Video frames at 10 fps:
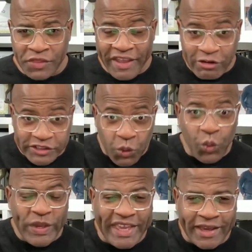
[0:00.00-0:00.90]
There is a
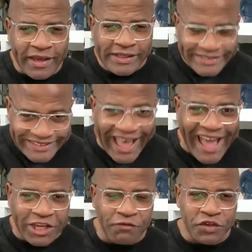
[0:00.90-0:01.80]
weak
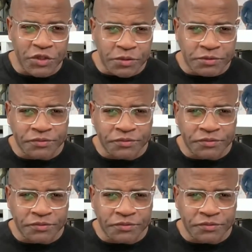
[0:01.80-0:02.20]
side of you.